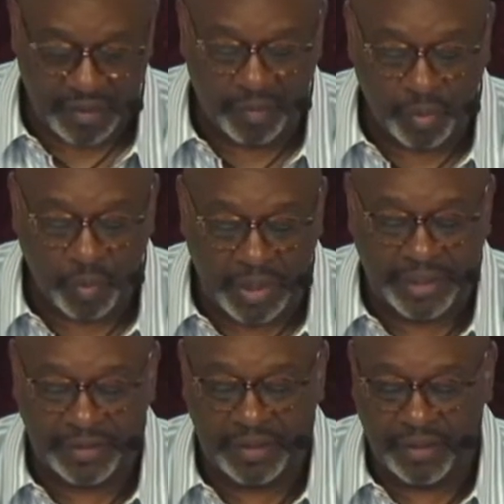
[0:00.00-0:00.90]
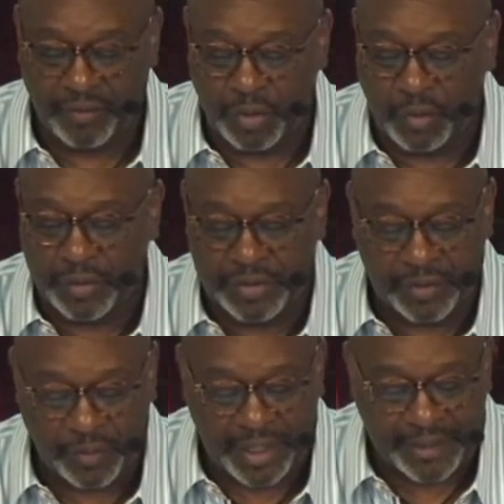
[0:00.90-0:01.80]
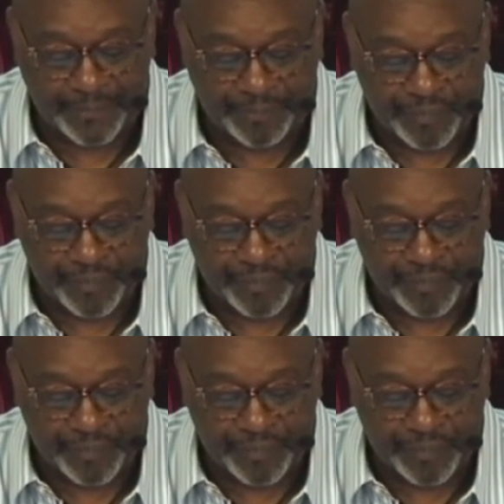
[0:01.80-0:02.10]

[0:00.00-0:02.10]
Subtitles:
Number one, if you're going to write,